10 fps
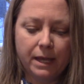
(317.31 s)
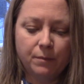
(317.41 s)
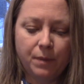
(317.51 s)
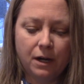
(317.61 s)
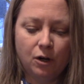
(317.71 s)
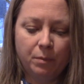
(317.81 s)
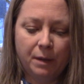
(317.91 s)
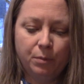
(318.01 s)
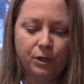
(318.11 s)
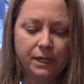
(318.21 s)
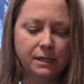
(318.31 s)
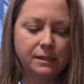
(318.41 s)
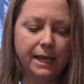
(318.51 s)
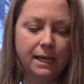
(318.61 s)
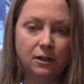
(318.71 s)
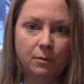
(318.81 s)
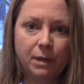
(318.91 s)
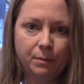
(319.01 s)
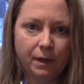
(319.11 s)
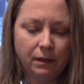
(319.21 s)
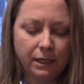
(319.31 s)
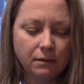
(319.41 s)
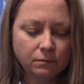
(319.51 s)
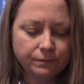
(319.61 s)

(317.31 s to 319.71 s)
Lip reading: it better by putting his hand on my belly.